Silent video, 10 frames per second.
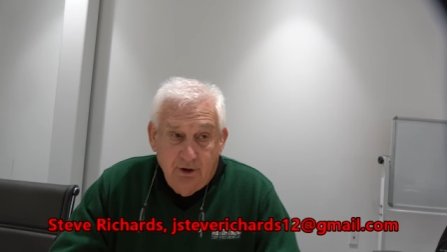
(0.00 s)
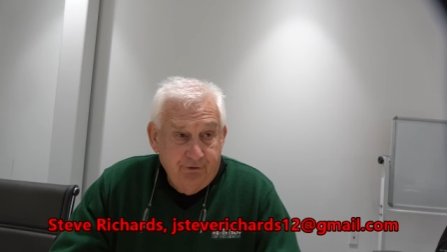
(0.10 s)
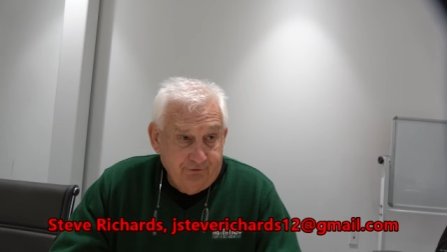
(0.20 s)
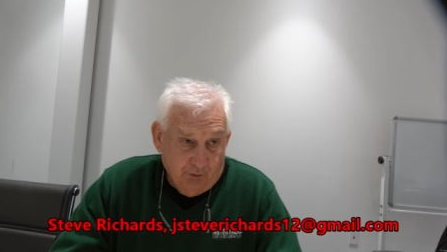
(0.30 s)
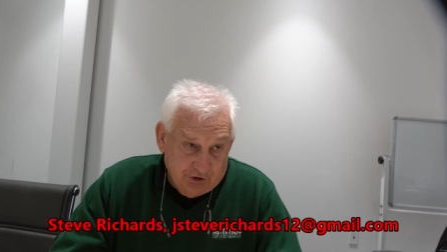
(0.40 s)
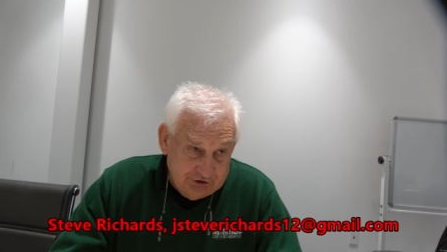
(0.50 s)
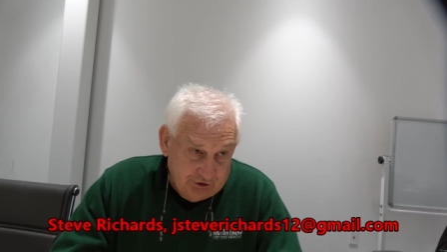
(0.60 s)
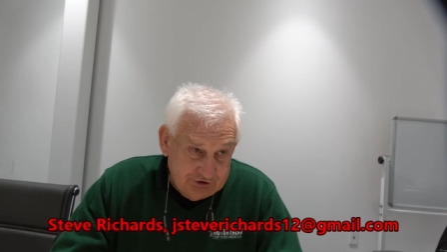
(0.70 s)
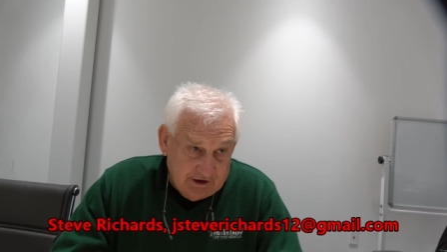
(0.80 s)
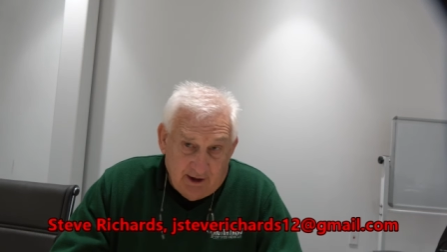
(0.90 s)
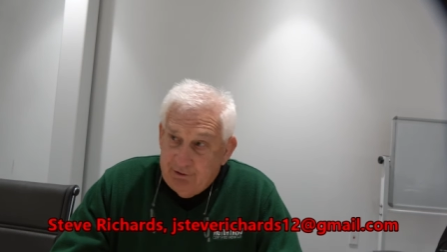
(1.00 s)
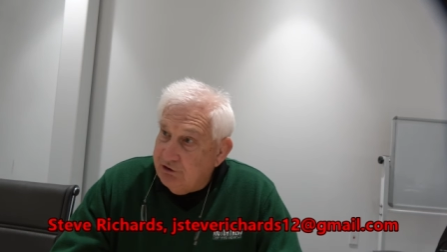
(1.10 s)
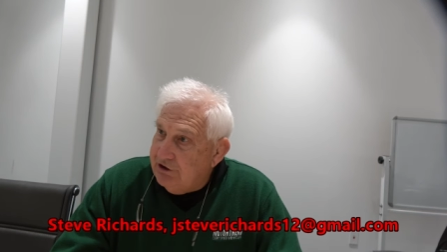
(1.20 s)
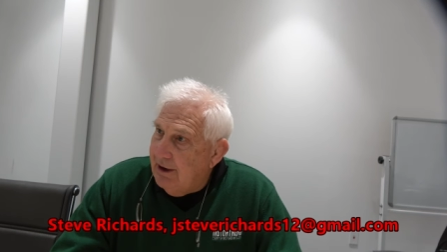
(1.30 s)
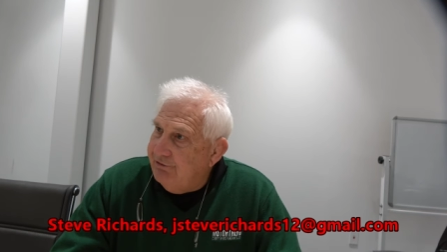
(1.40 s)
So what's your job? Your
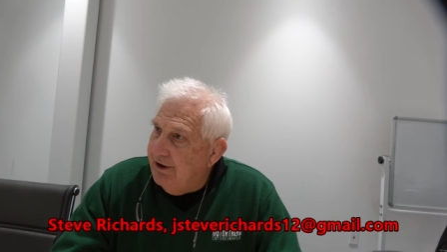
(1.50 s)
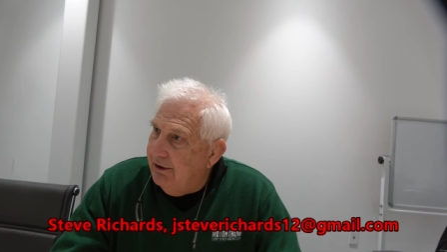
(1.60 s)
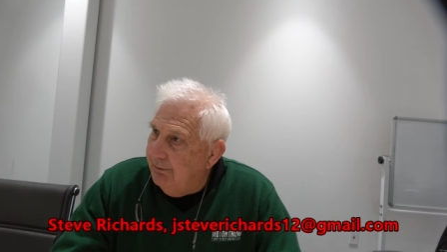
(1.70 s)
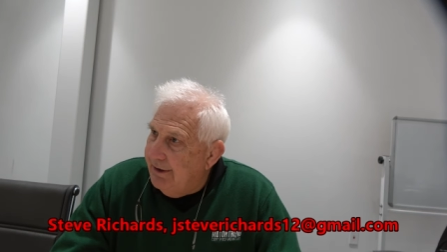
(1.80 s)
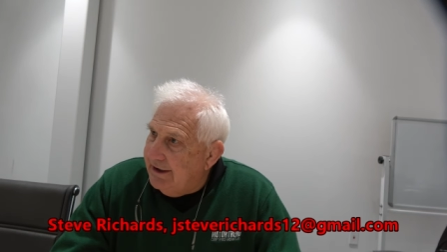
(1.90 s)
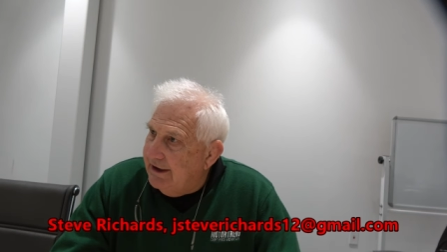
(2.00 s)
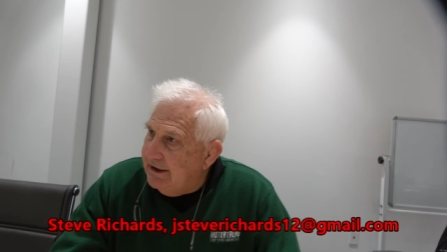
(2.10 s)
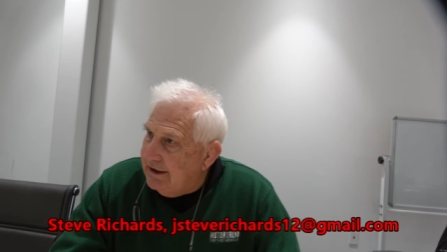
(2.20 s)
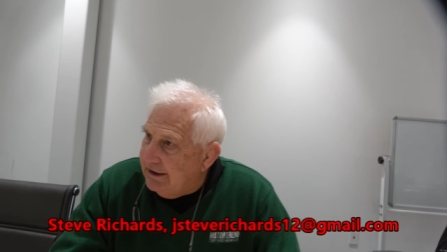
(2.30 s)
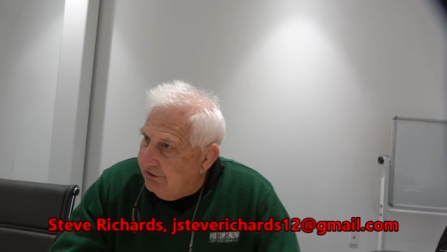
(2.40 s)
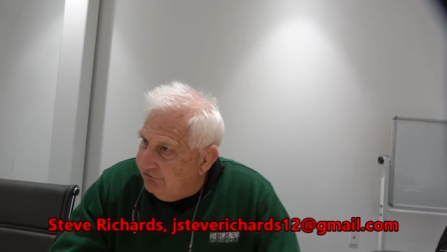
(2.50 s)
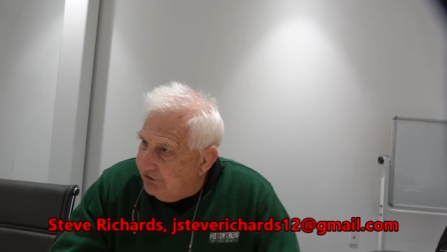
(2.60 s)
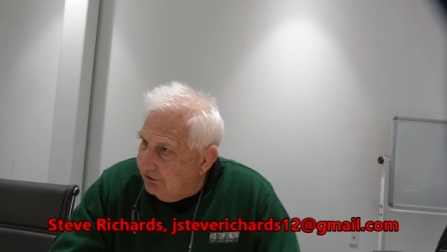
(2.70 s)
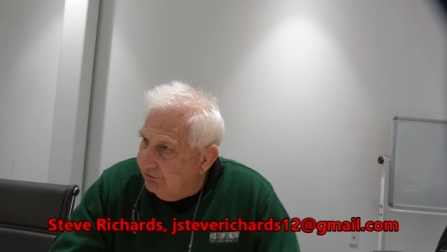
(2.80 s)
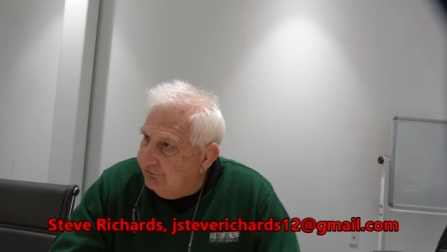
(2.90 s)
job is to help make it
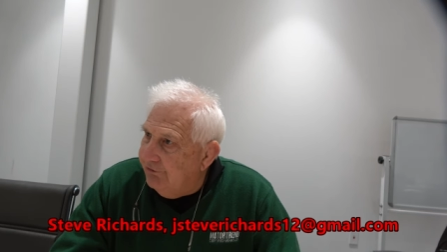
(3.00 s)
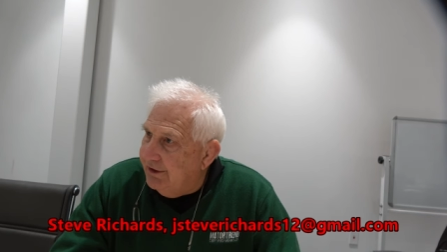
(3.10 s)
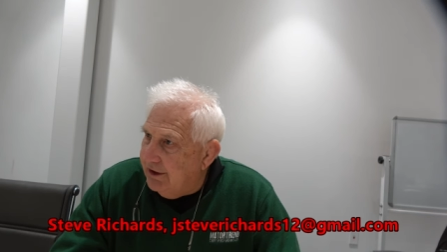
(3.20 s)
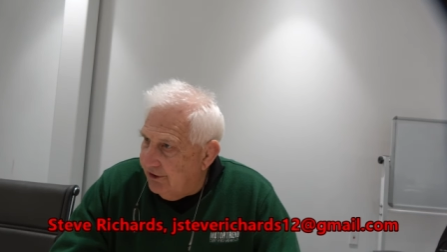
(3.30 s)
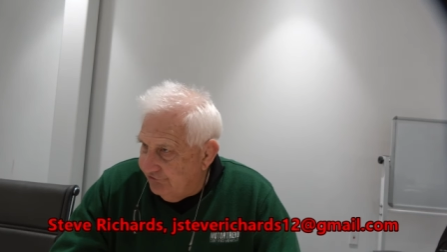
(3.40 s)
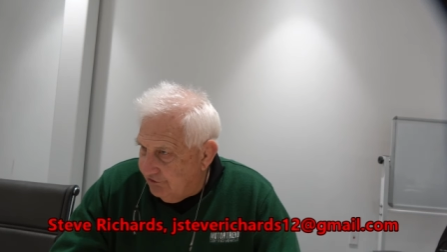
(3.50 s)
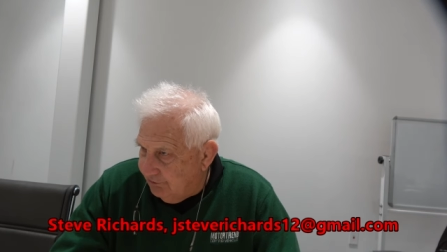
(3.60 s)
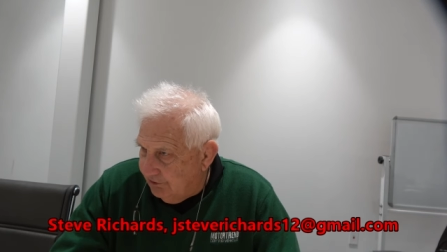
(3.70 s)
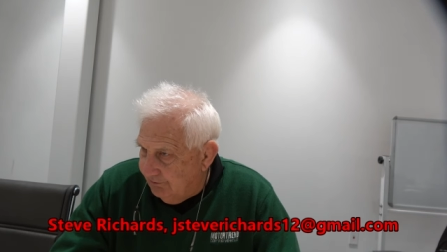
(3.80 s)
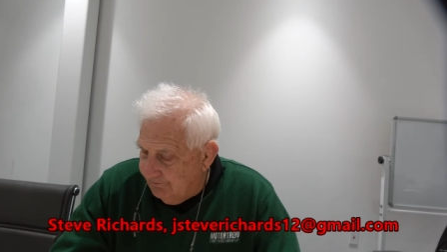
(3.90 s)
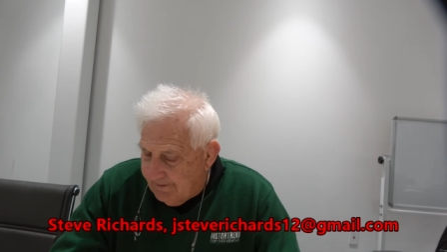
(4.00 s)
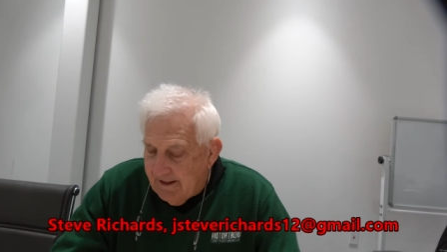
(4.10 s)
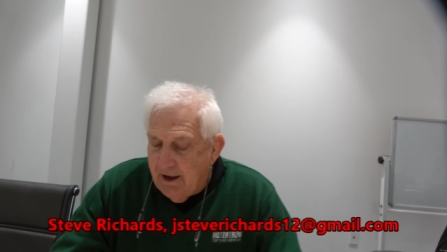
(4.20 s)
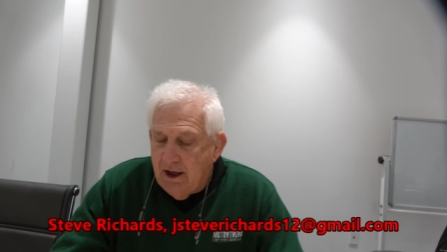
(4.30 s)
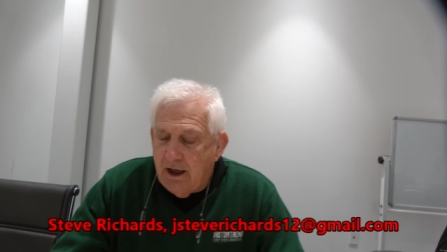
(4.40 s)
easier for the customer.
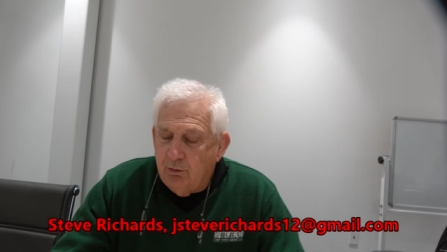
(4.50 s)
I